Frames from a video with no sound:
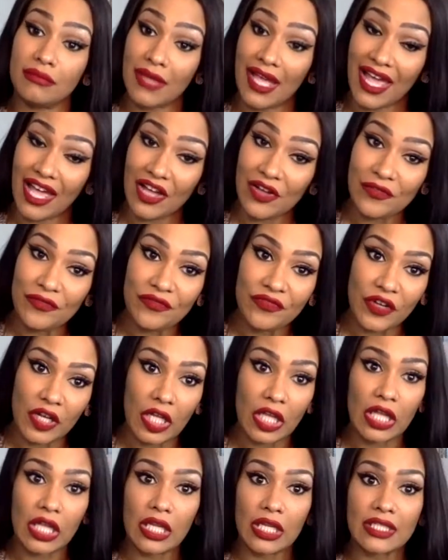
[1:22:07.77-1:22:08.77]
have
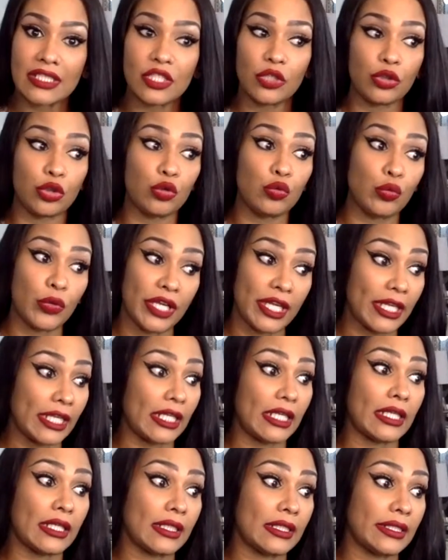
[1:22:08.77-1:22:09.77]
fun until you're
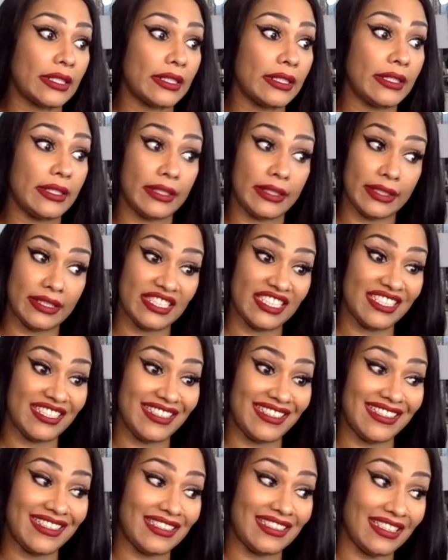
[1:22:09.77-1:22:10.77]
ready to
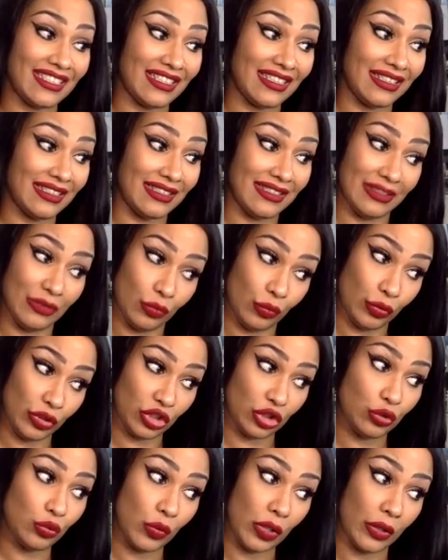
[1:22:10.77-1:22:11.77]
get
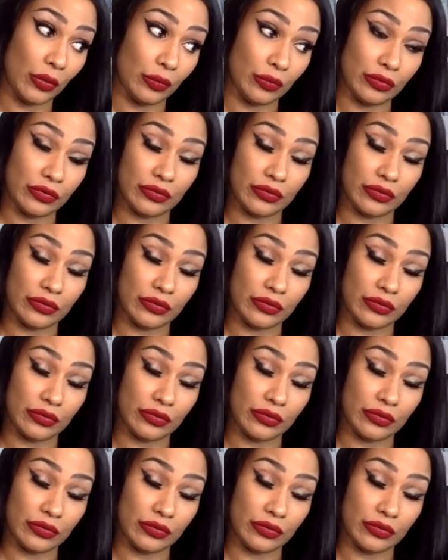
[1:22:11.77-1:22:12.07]
what you want.